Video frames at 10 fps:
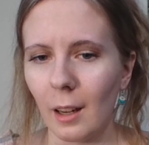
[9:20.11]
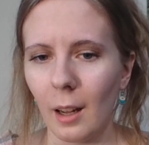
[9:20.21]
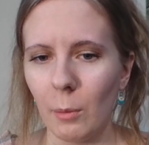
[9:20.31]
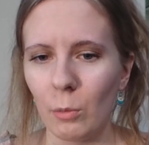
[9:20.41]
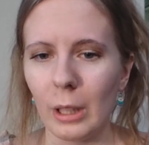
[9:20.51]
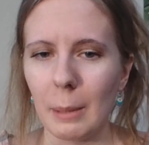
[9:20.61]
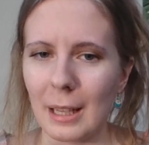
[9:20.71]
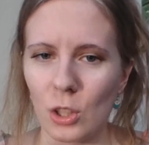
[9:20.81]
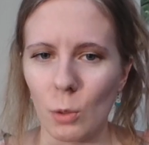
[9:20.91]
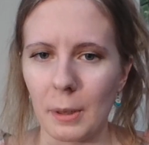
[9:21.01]
really
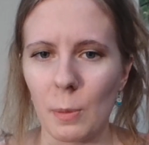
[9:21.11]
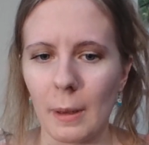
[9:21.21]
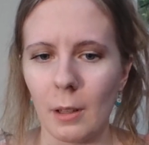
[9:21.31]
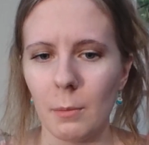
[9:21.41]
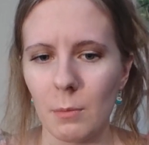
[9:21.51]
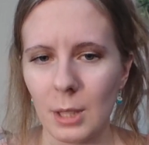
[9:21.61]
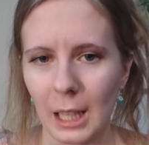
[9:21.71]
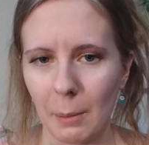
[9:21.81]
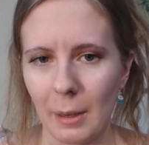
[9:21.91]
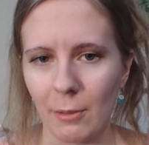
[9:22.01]
minds too much about him
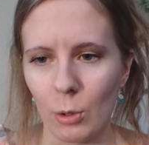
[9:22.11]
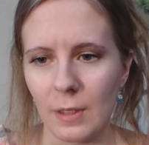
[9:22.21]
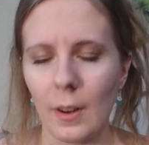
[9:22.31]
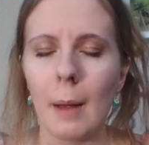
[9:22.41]
sticking metaphors in there.